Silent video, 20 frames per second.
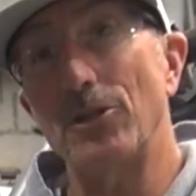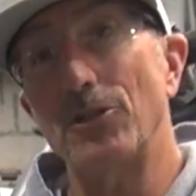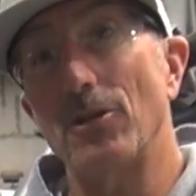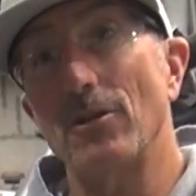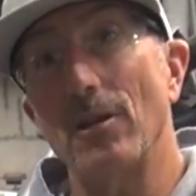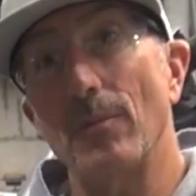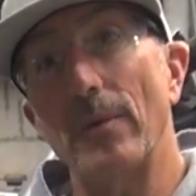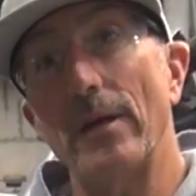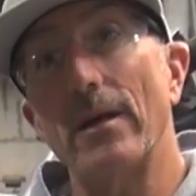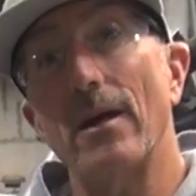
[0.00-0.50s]
sure
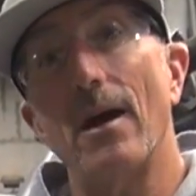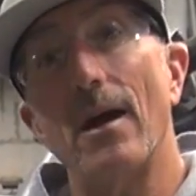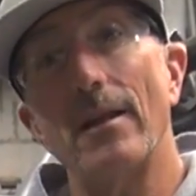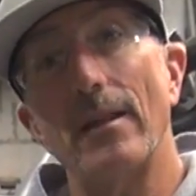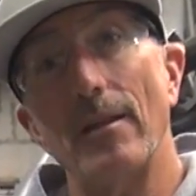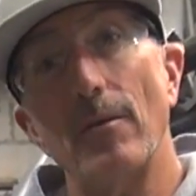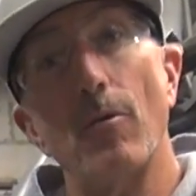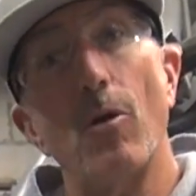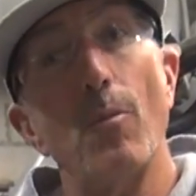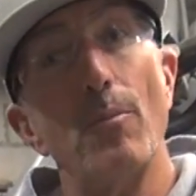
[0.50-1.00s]
they'll be gone
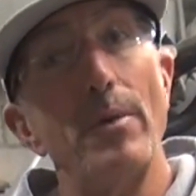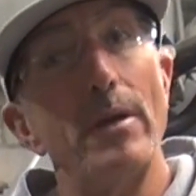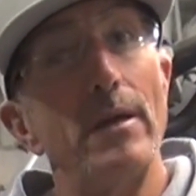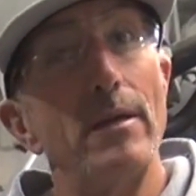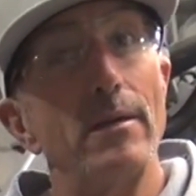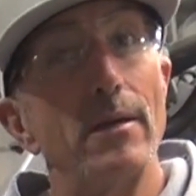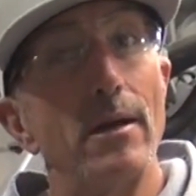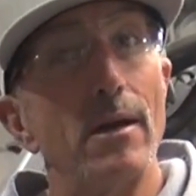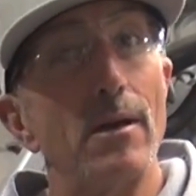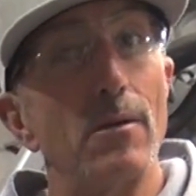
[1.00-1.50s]
and they won't
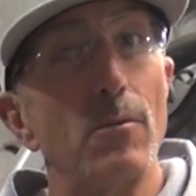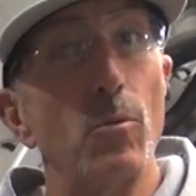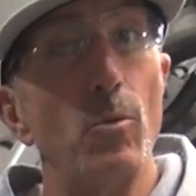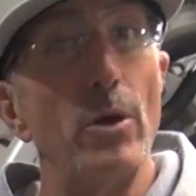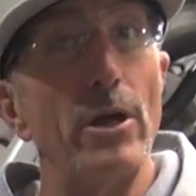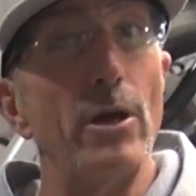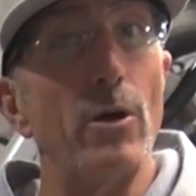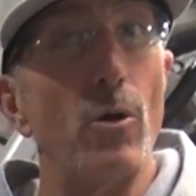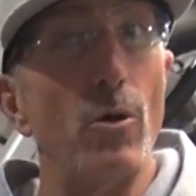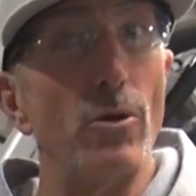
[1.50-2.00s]
be
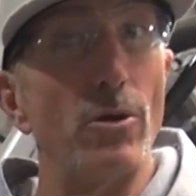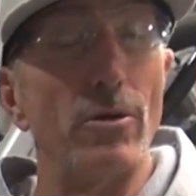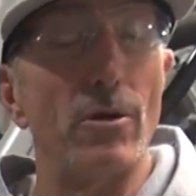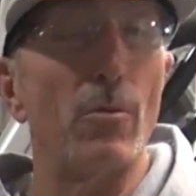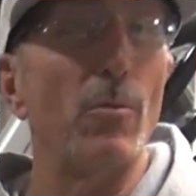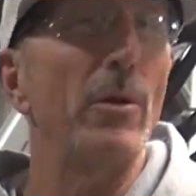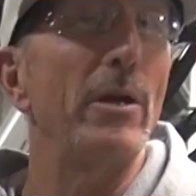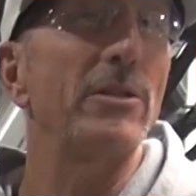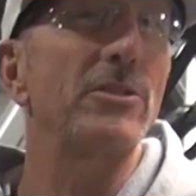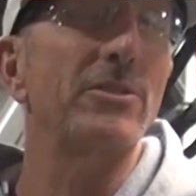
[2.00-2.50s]
reordered or
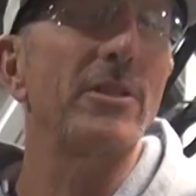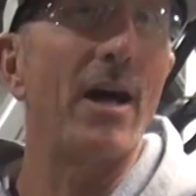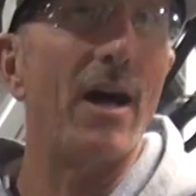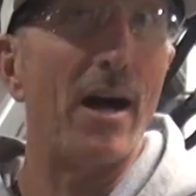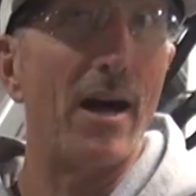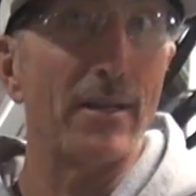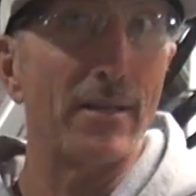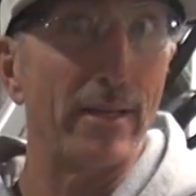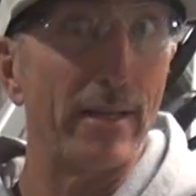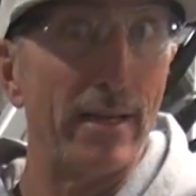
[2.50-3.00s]

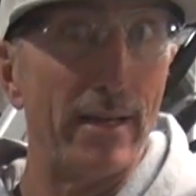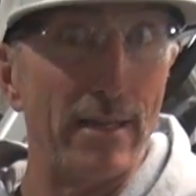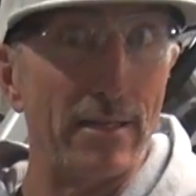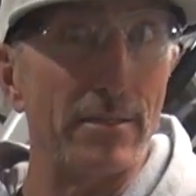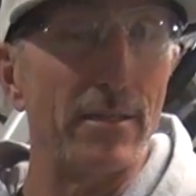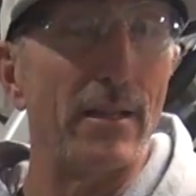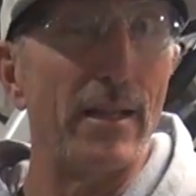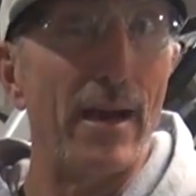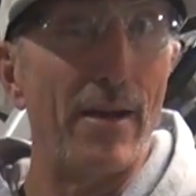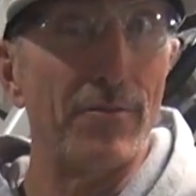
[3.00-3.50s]
restocked again
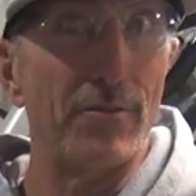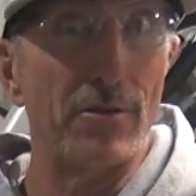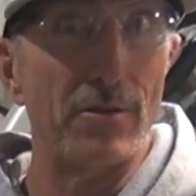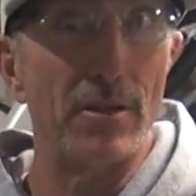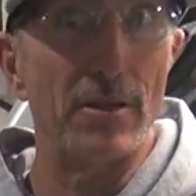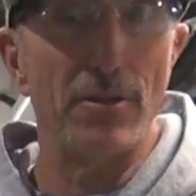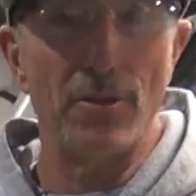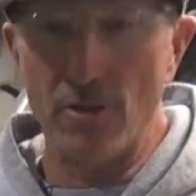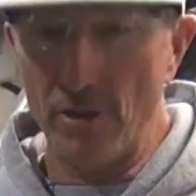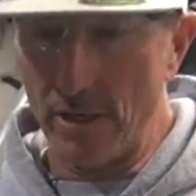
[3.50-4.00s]
until after
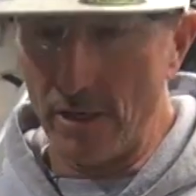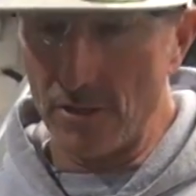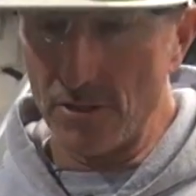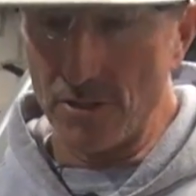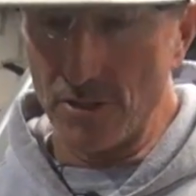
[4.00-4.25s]
the new year.